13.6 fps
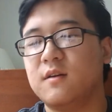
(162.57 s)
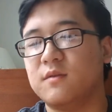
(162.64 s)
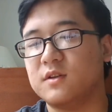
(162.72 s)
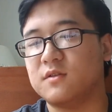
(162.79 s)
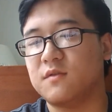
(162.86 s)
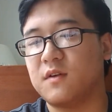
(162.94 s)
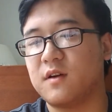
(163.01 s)

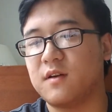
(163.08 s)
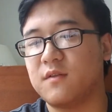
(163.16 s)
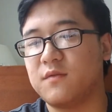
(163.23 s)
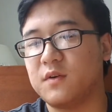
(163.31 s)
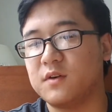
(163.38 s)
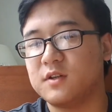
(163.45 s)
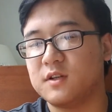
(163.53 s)
which is very
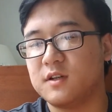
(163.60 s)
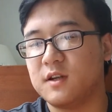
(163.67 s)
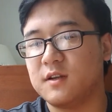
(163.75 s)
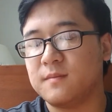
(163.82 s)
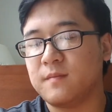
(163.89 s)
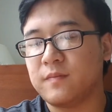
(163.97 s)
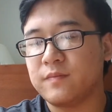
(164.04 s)

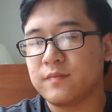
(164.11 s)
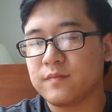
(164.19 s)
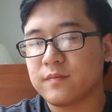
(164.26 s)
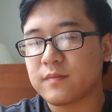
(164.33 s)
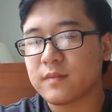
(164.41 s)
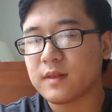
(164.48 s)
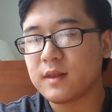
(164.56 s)
unfortunate.
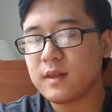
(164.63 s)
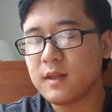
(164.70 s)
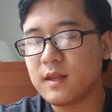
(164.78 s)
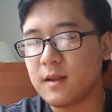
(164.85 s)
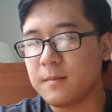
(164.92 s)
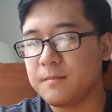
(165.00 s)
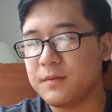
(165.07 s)

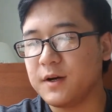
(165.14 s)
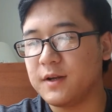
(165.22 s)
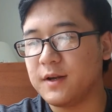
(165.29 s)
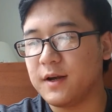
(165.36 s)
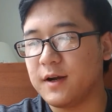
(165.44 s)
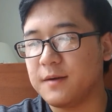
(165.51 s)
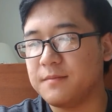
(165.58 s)
But